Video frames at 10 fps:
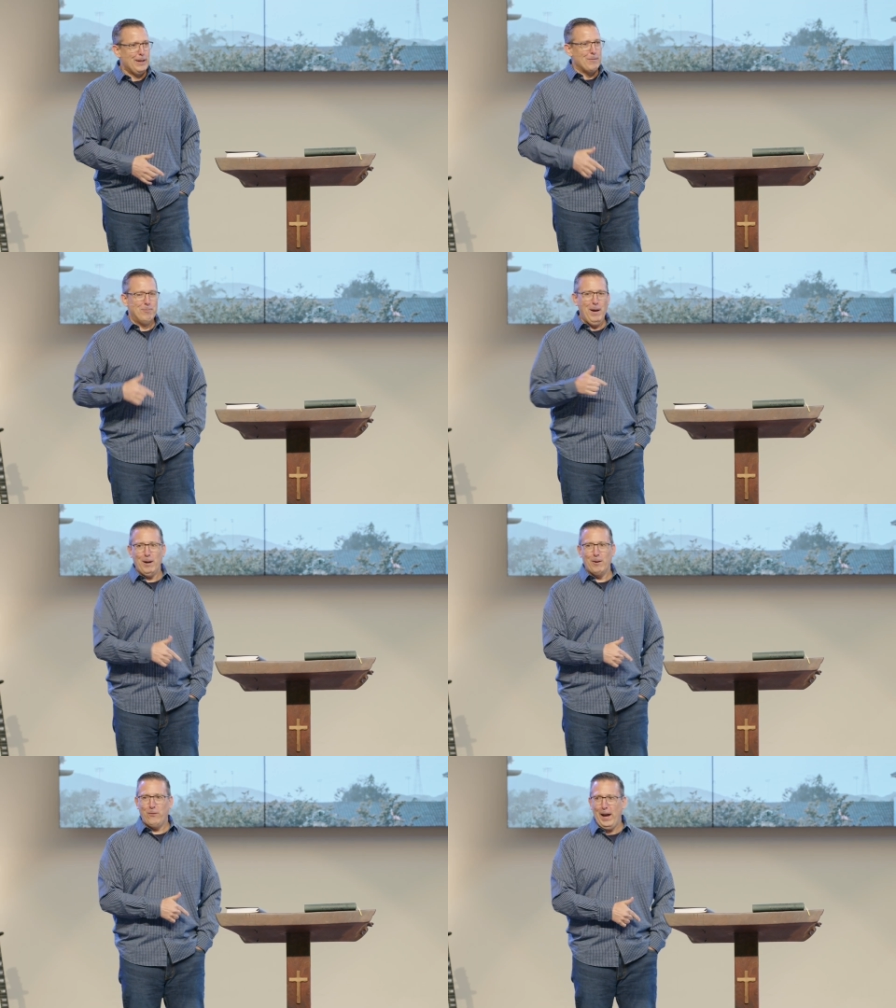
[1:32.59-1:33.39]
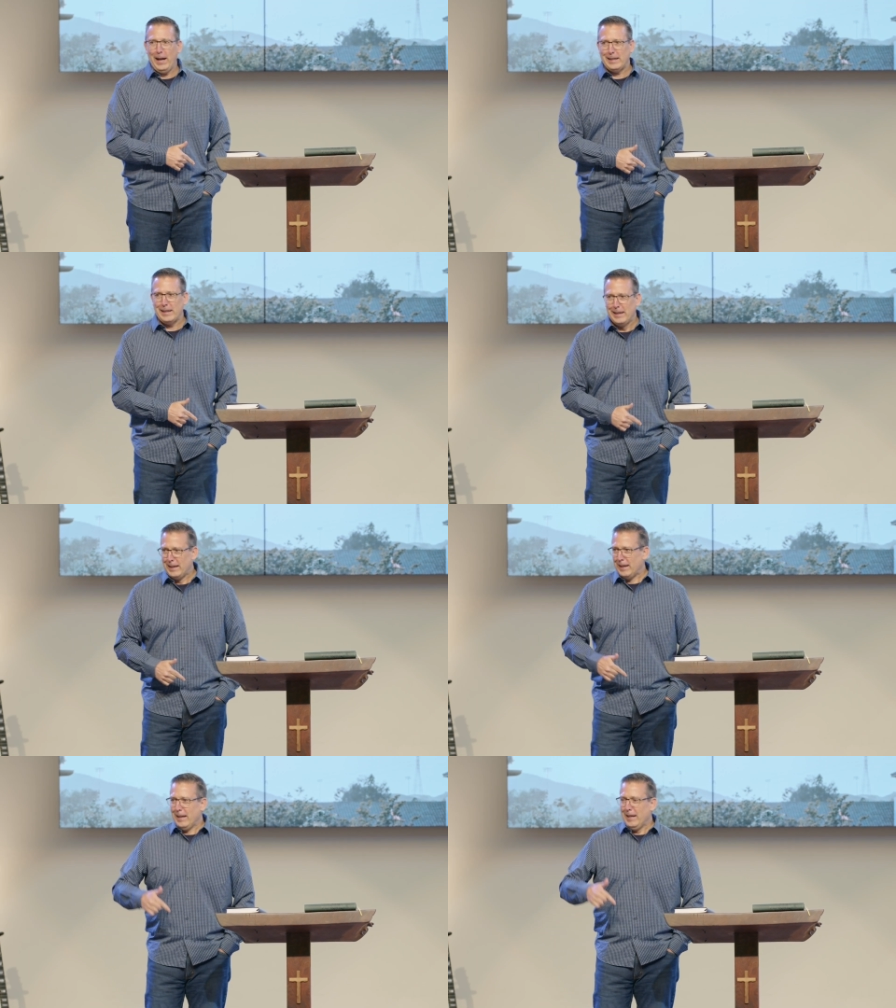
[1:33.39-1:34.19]
Matter of fact,
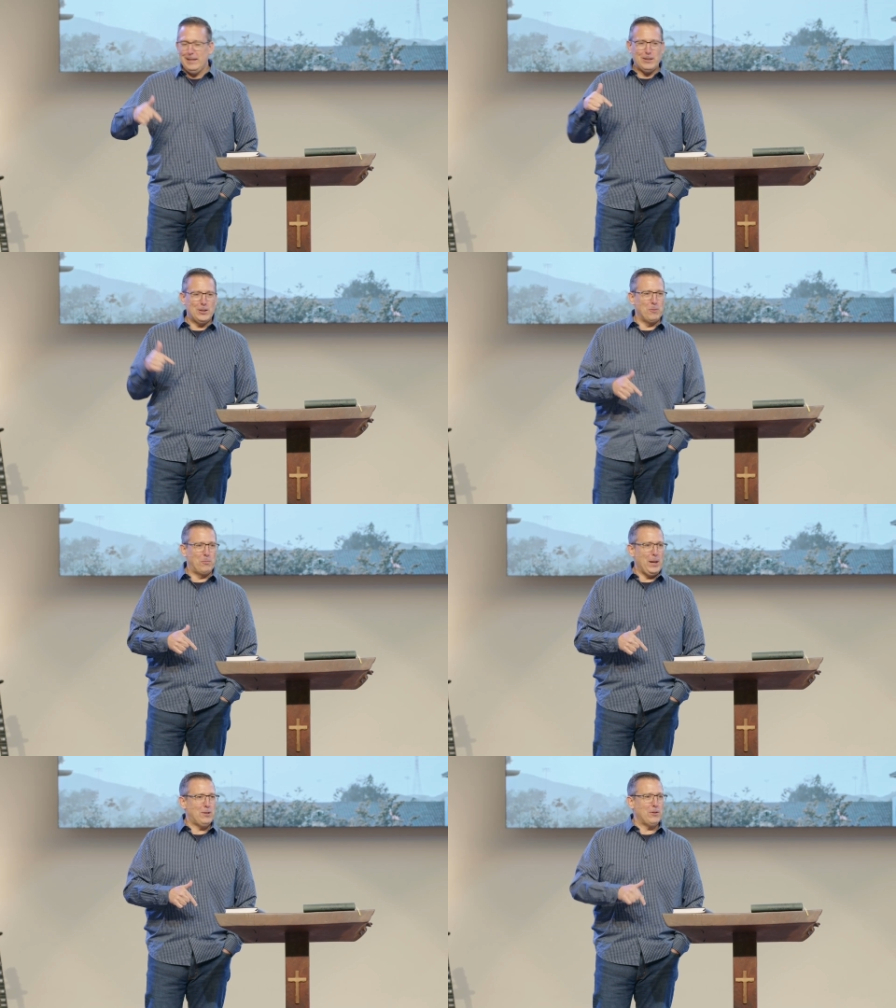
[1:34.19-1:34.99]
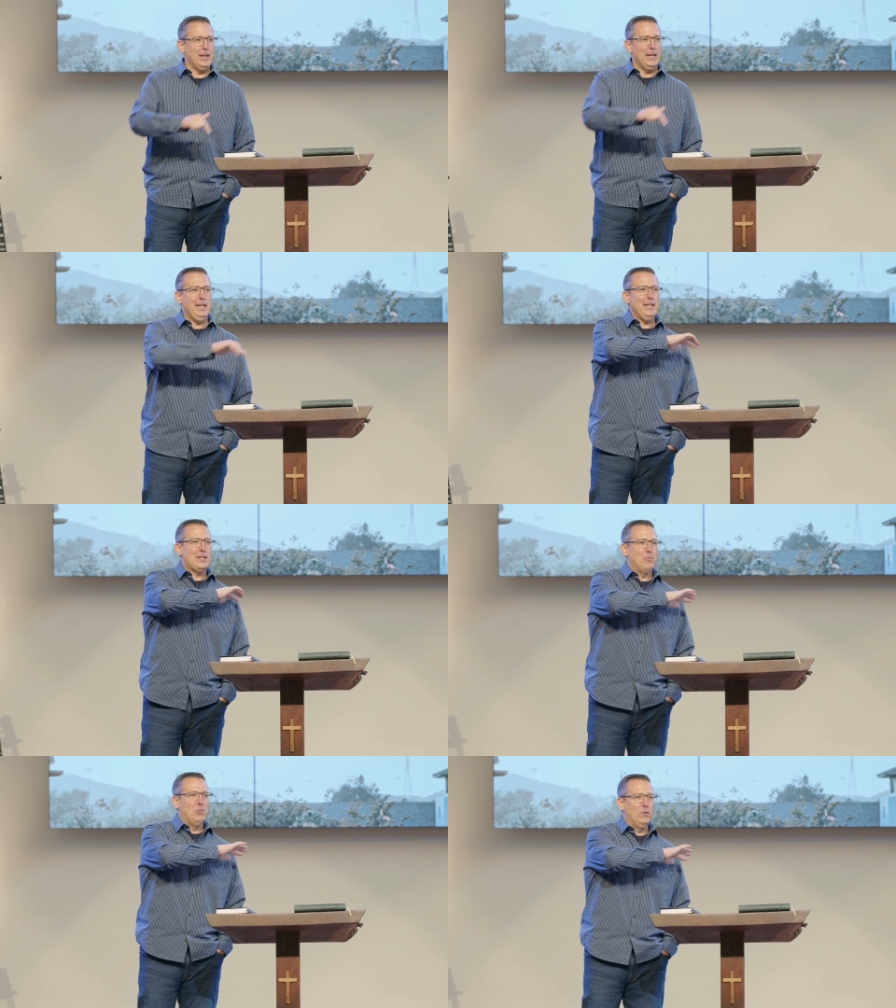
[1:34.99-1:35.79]
he's such a patriot, he needs
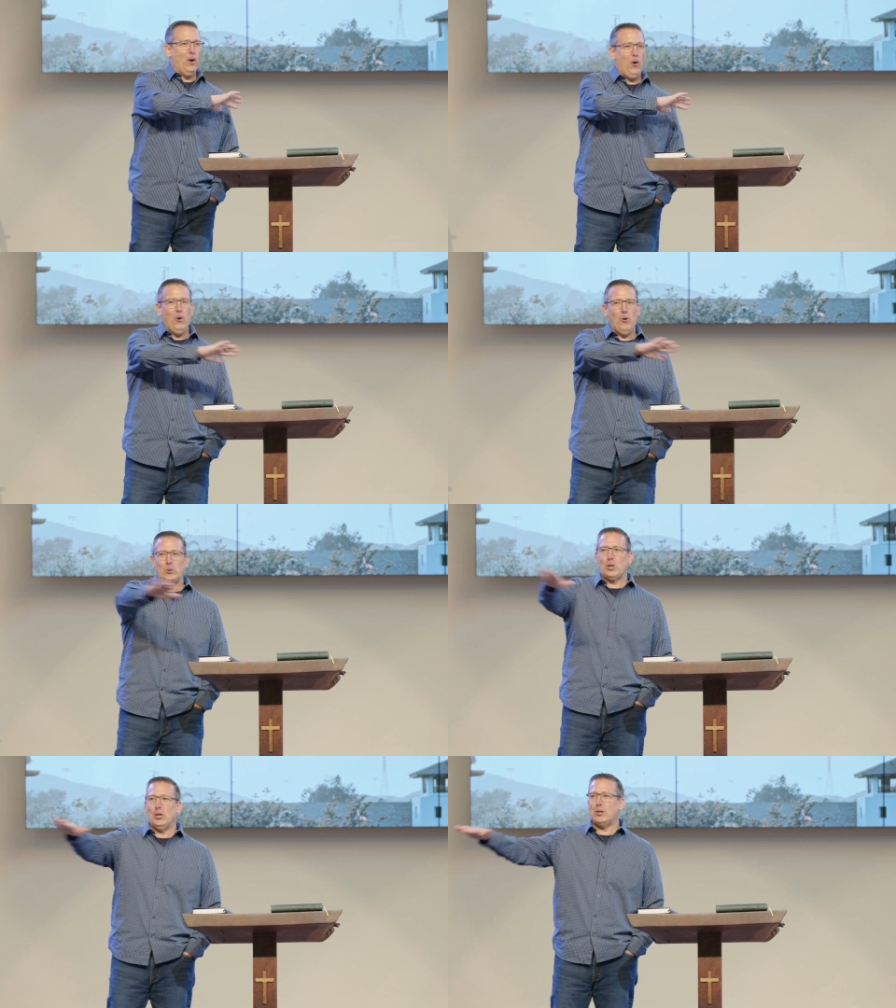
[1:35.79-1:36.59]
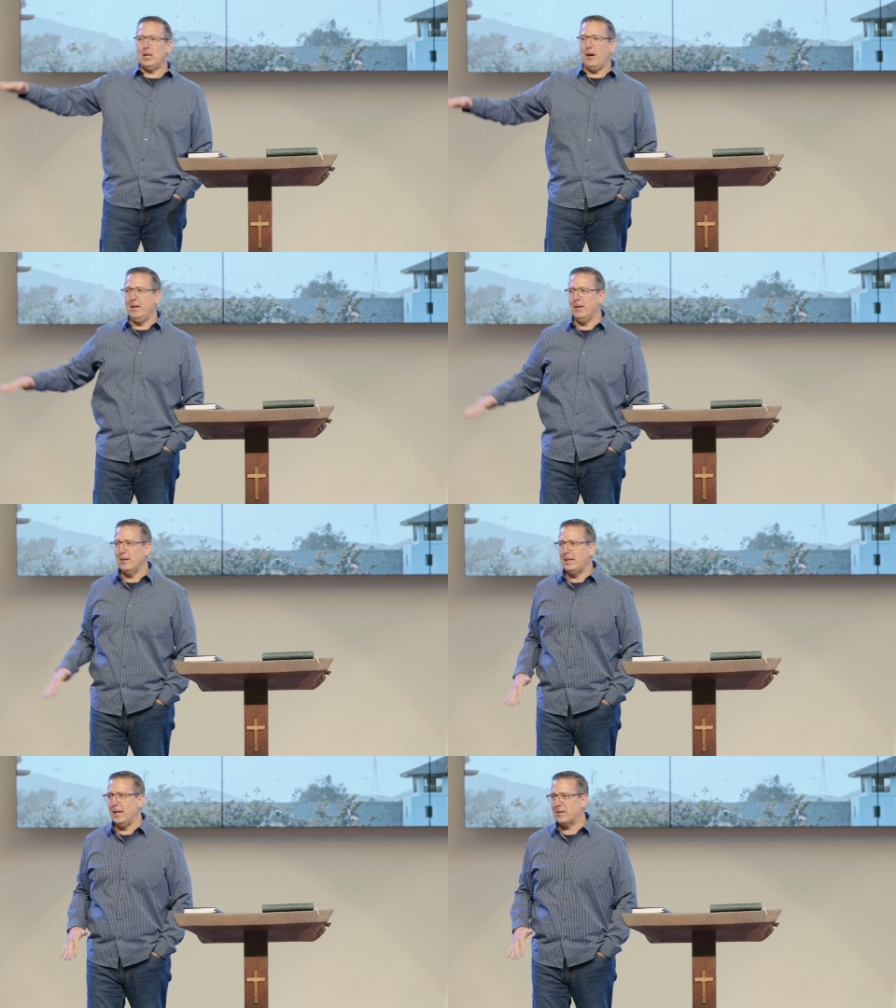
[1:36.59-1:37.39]
to move the whole church out here to
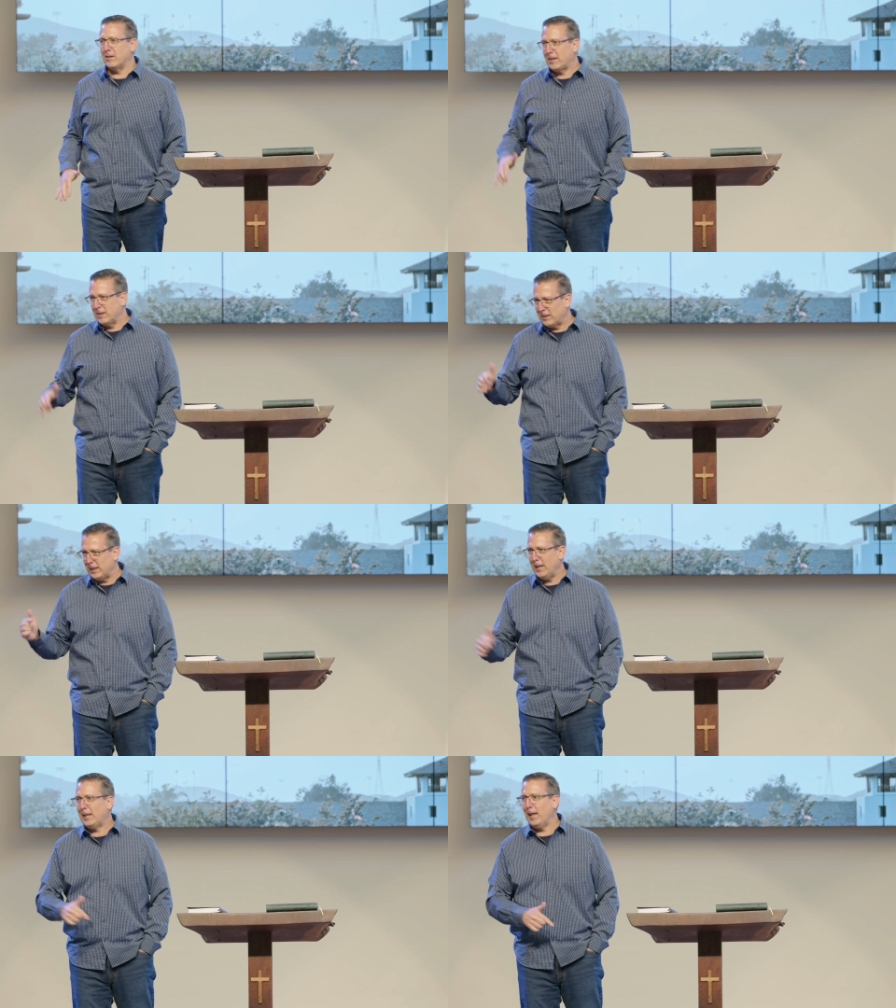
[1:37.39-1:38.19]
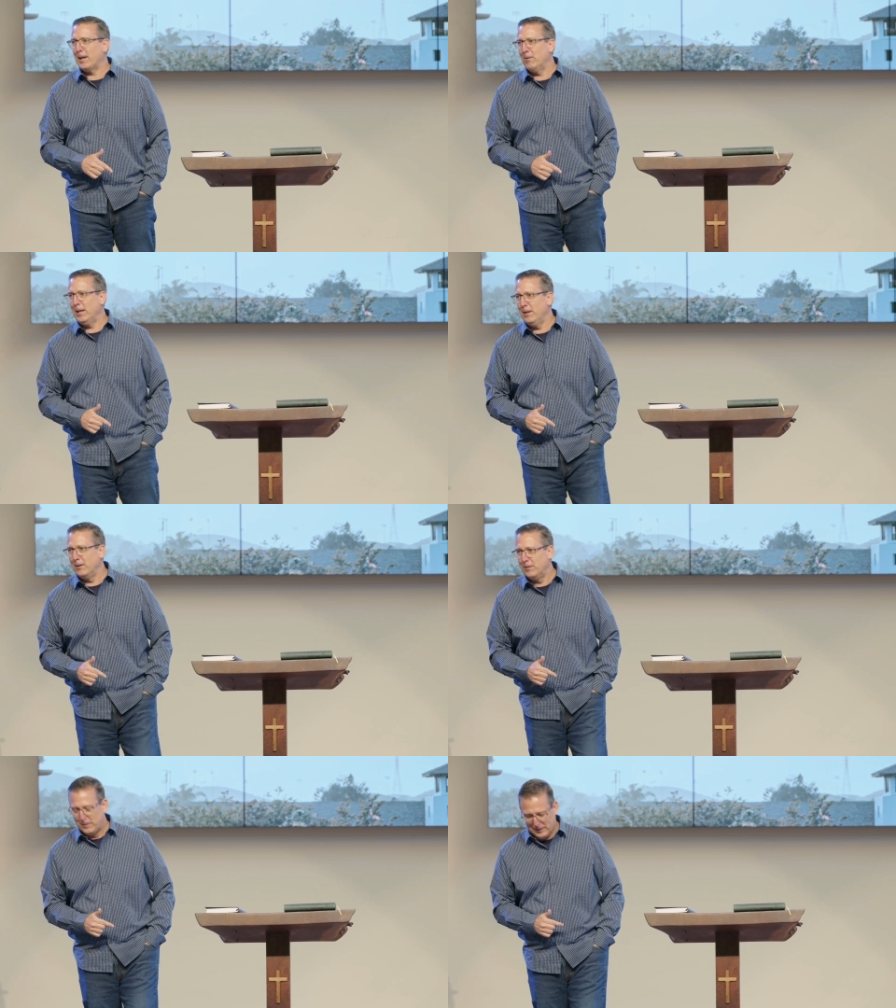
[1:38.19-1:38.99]
Texas because they think like we do.